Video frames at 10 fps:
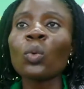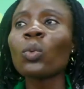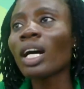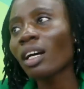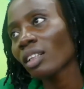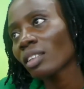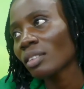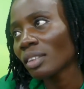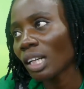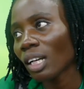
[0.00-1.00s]
Well,
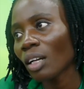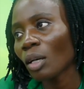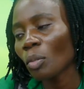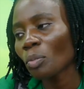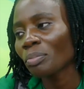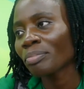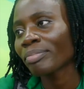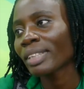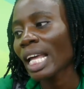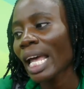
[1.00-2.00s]
um,
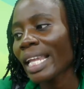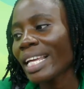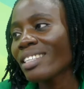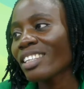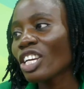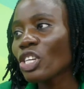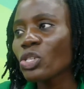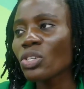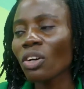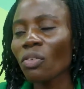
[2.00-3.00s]
it's an
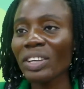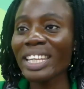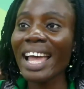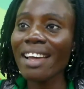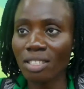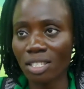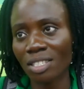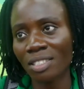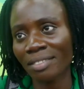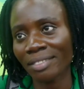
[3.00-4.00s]
issue of finance.
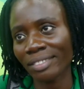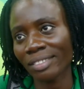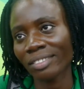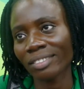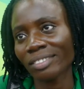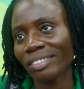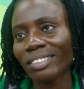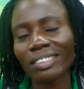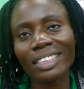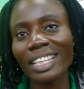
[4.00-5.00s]

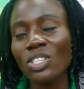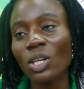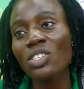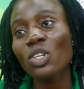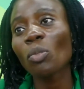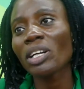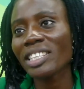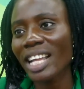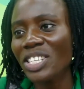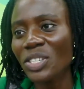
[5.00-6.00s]
There's always no money
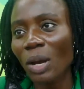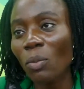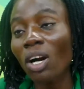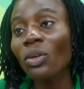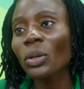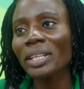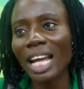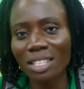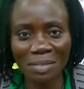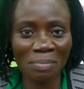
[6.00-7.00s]
in Nigeria. We all know
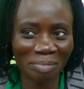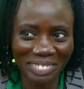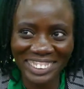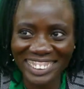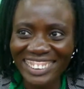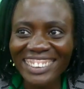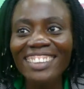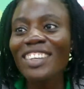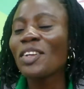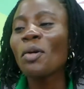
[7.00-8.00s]
that.
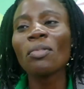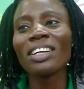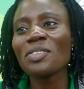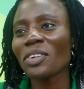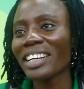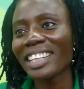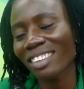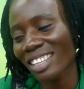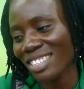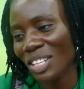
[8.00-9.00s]
No money for
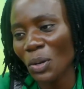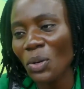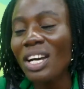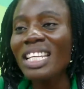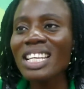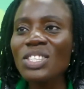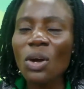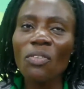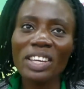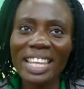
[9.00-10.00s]
anything. So the issue
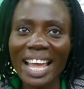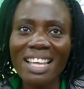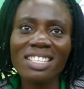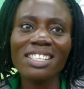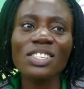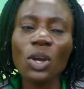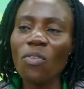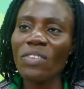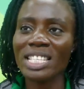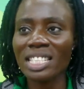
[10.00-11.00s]
of finance, the issue
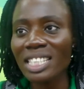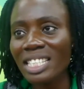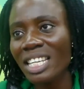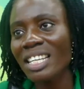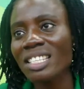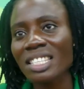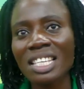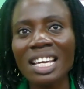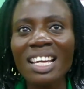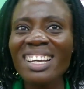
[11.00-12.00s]
of facilities,
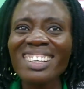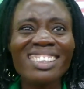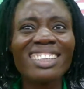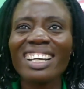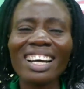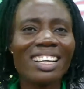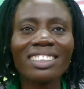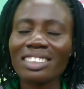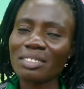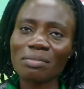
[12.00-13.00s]

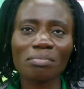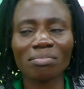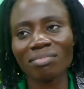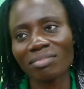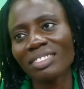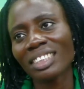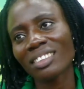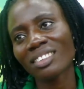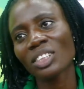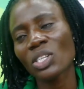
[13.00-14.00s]

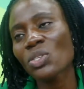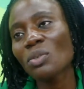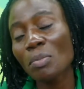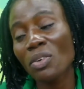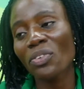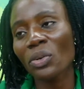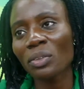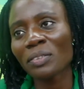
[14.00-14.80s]
and just to name a few.